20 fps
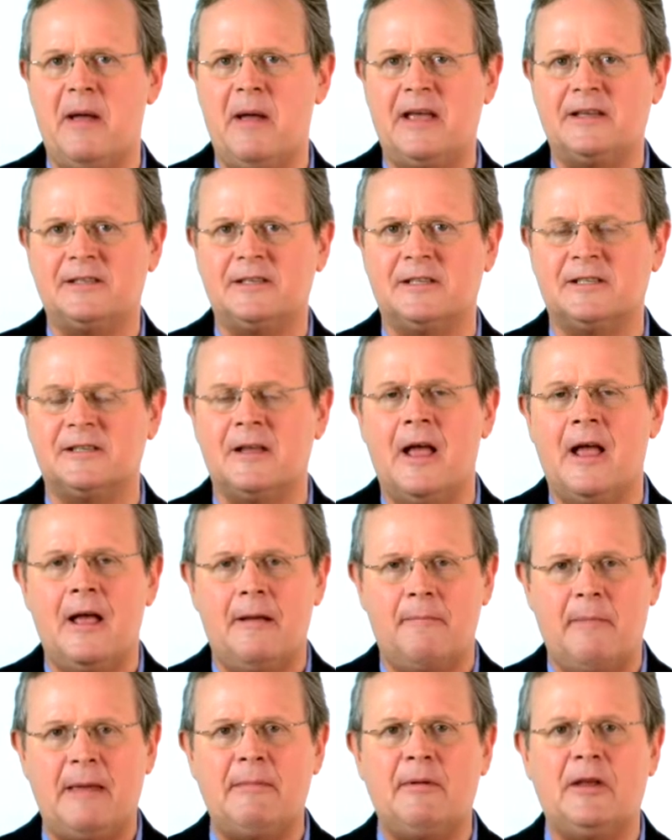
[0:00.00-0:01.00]
basis,
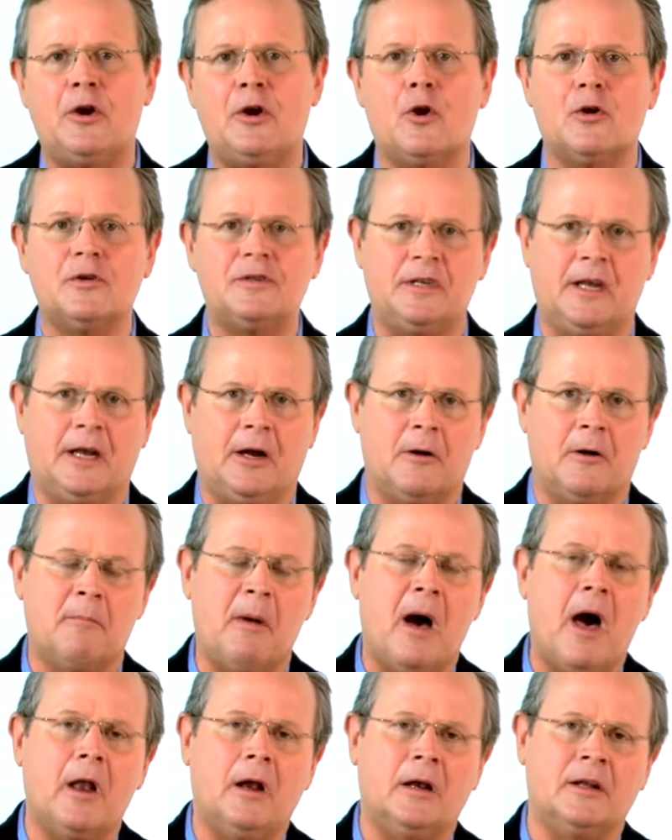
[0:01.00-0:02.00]
baby nursing or
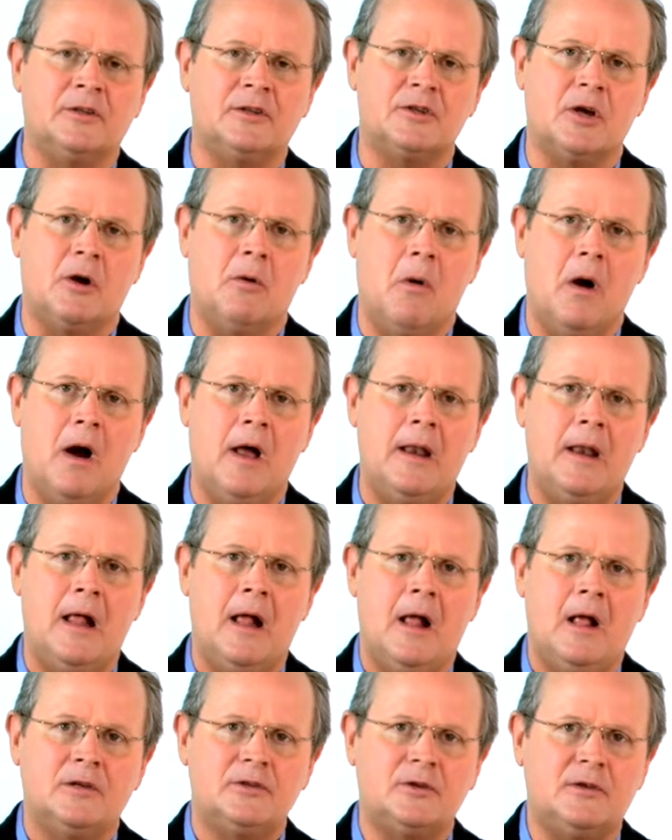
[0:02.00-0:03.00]
bottle, and so on?
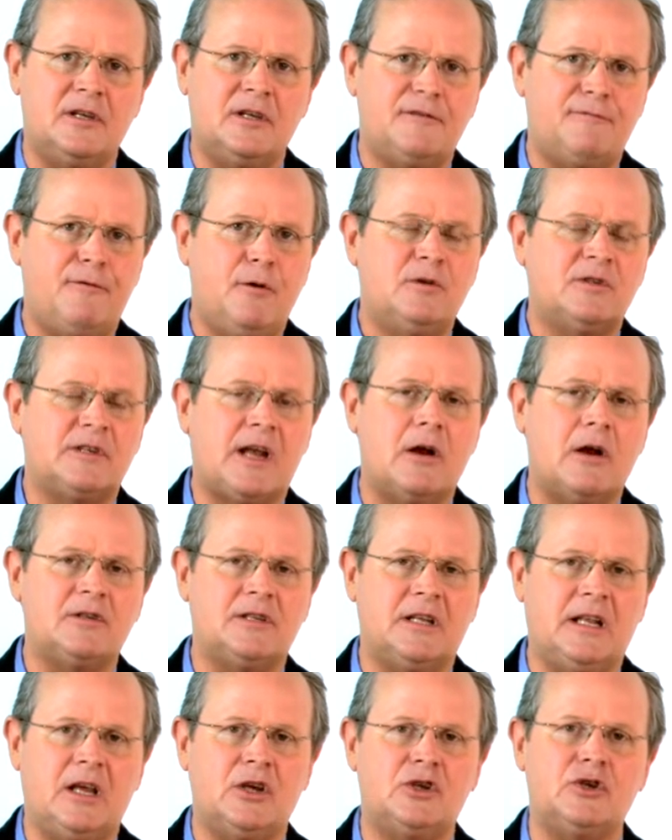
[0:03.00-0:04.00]
So this food
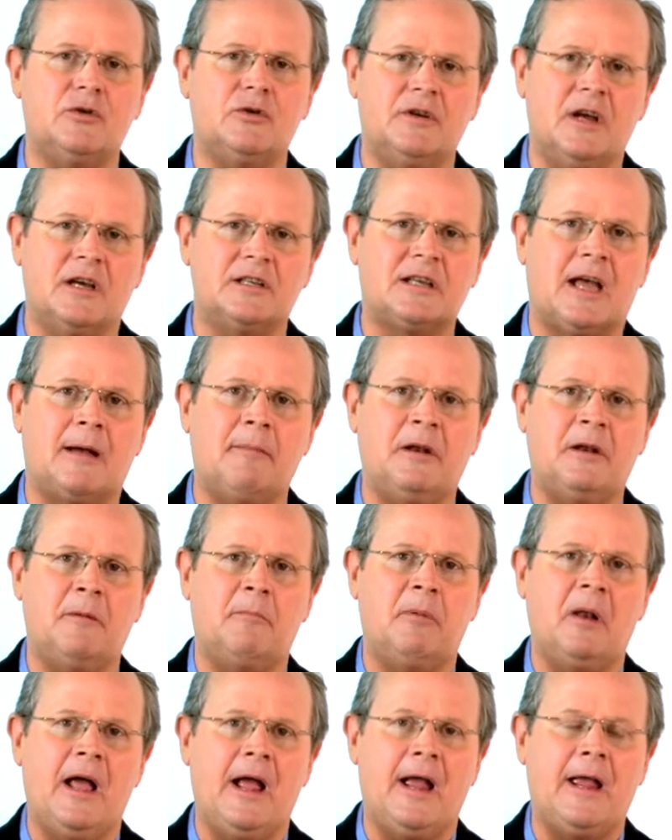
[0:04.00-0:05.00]
scarcity issue does come into
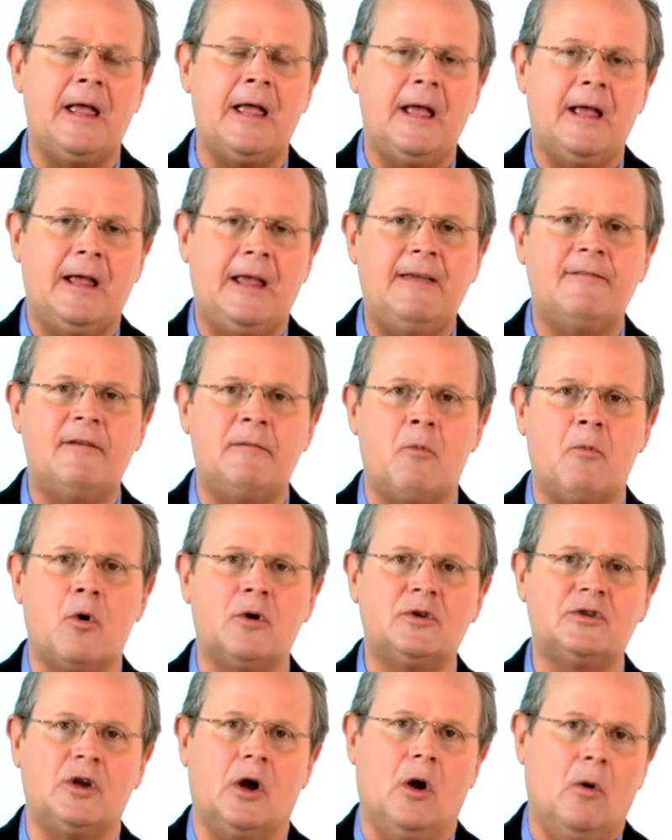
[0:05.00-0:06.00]
play even
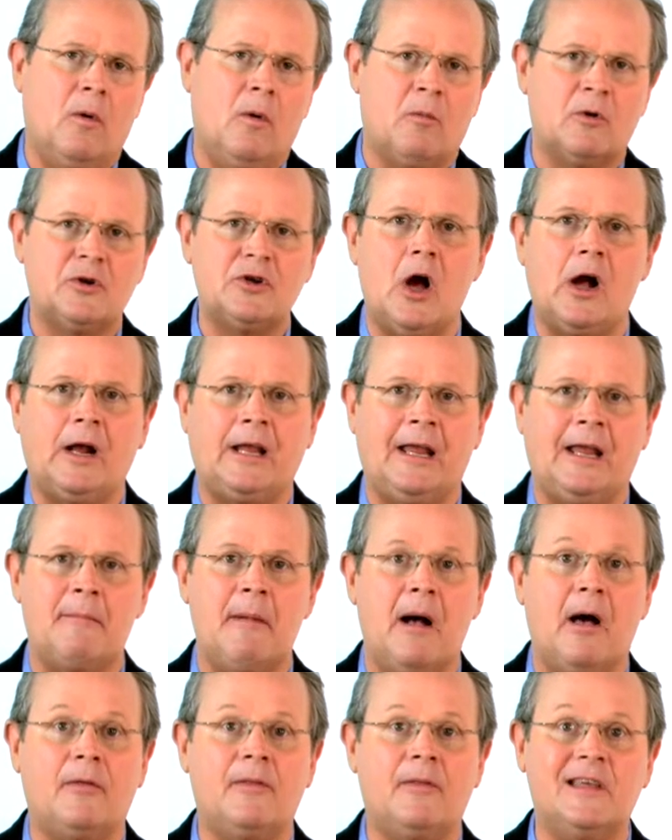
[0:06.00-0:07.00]
more so when we're talking
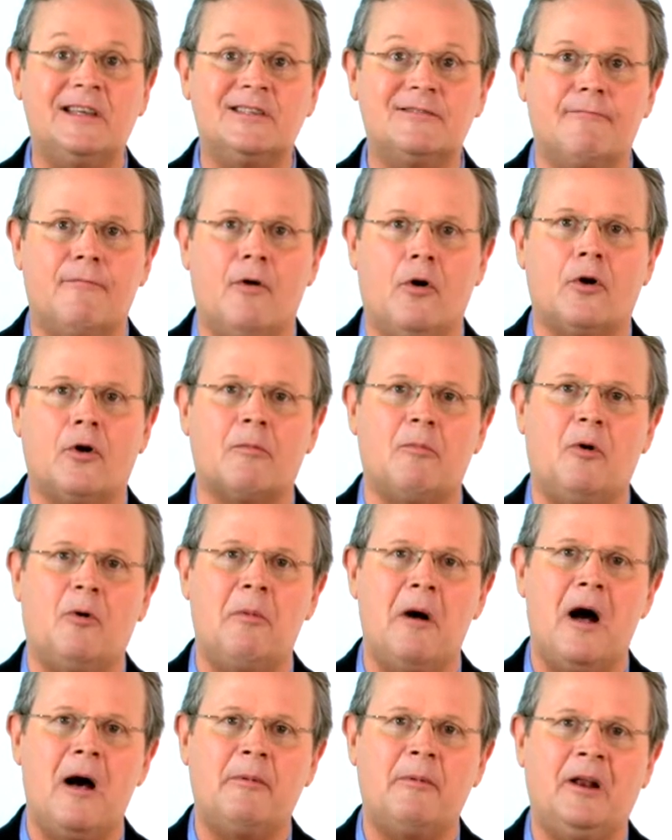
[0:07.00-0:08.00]
about these vulnerable
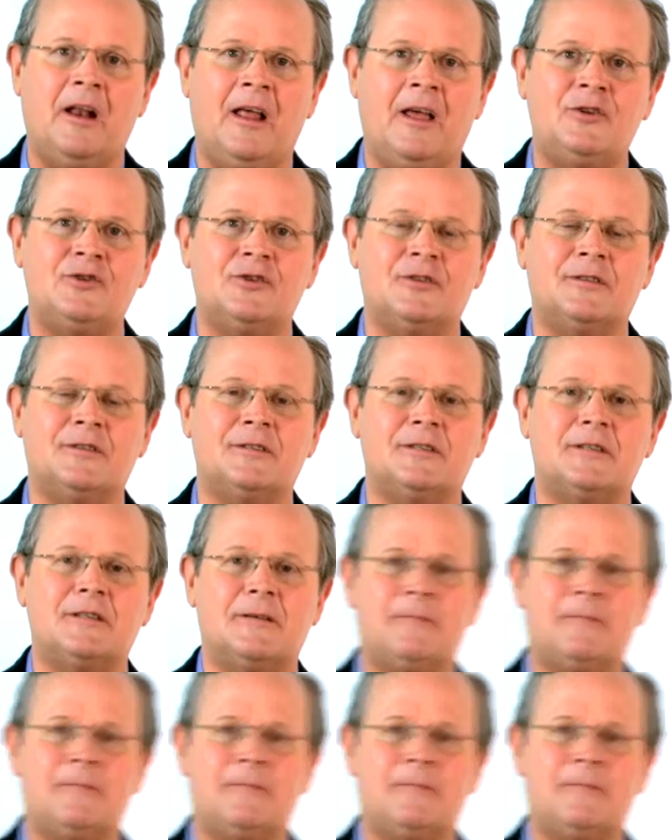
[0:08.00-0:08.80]
populations.